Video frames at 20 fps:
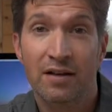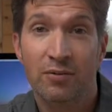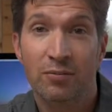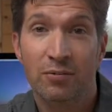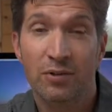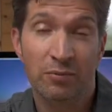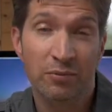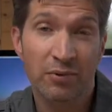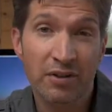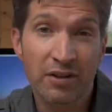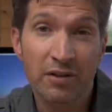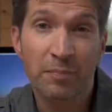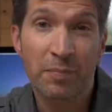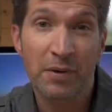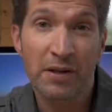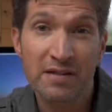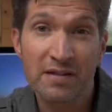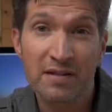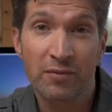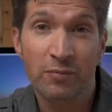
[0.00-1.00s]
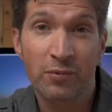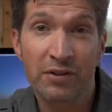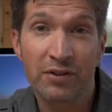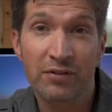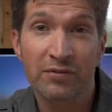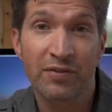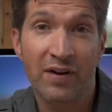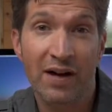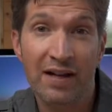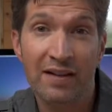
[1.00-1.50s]
Well, it really depends on when
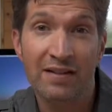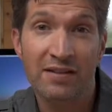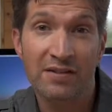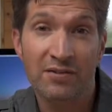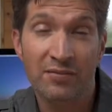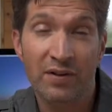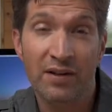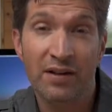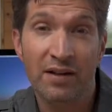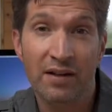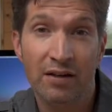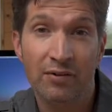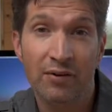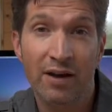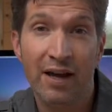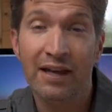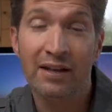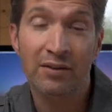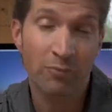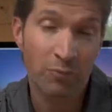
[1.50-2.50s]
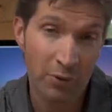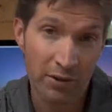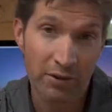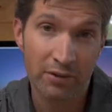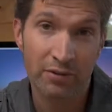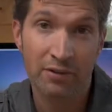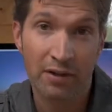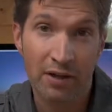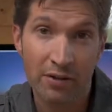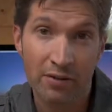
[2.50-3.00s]
you find this video and where
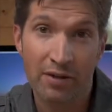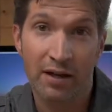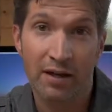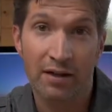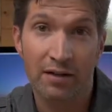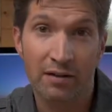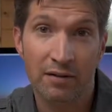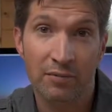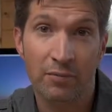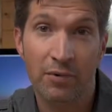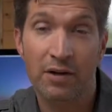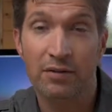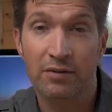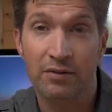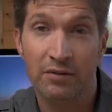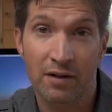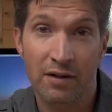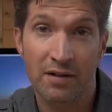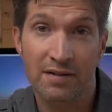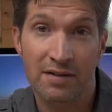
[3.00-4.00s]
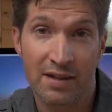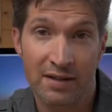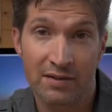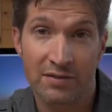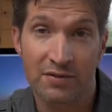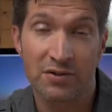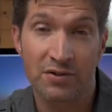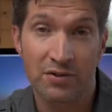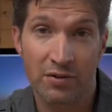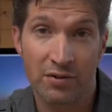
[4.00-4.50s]
you're located on whether or not
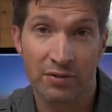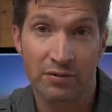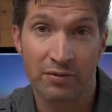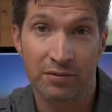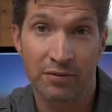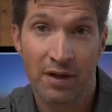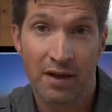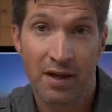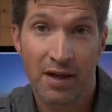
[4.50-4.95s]
that's true.